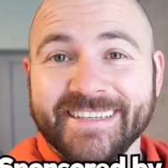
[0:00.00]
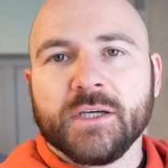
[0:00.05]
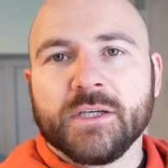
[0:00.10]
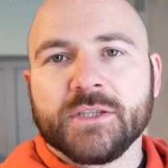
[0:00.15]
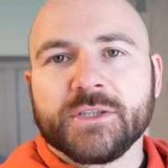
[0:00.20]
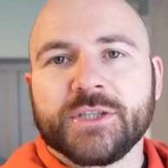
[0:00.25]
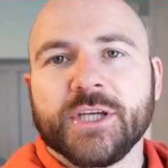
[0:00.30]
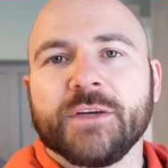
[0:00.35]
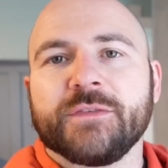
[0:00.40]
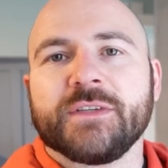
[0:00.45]

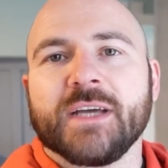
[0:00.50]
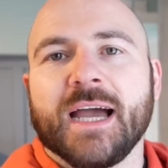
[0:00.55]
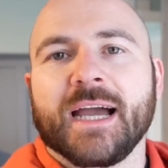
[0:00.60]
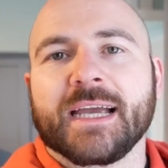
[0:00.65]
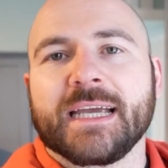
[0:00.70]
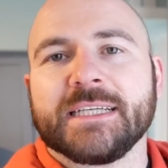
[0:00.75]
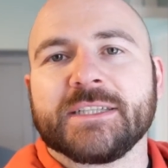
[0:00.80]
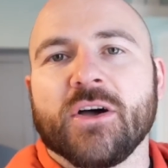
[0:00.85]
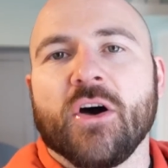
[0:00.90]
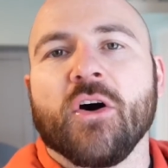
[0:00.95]

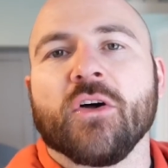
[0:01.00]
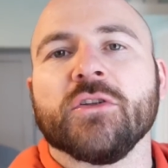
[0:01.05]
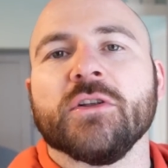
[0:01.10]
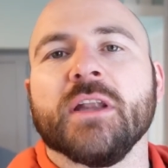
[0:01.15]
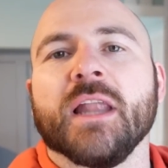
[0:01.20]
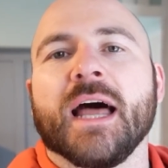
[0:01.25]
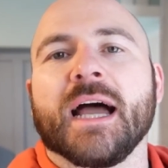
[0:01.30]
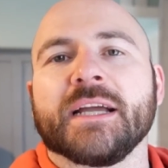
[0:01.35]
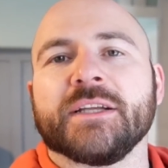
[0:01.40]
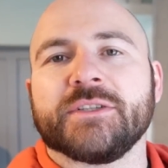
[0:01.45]
Surfshark is
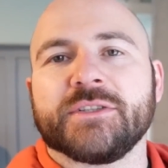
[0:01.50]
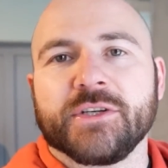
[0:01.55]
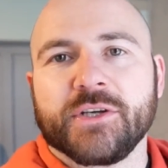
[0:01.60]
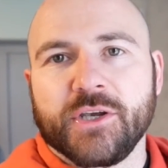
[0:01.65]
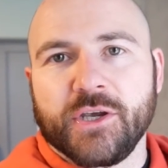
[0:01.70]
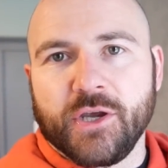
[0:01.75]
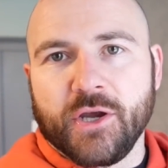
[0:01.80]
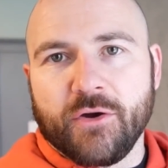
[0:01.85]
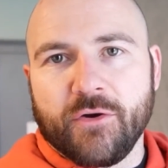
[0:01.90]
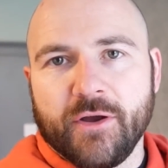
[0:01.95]
online
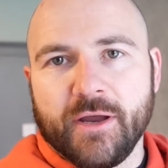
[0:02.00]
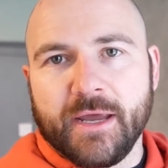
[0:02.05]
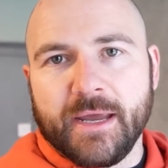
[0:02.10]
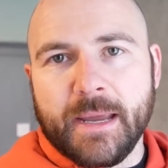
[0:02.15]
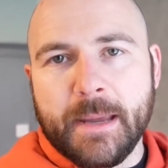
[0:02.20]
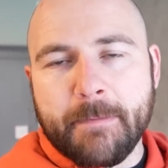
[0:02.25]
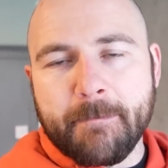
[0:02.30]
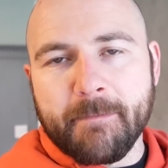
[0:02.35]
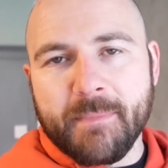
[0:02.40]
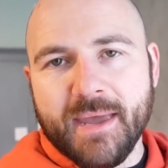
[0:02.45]
security
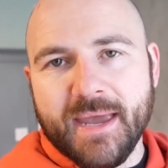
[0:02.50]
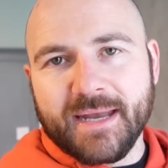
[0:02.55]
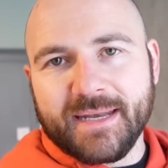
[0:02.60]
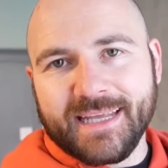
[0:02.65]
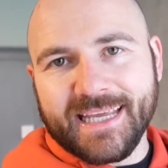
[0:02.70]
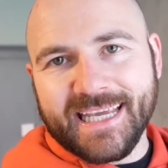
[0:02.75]
made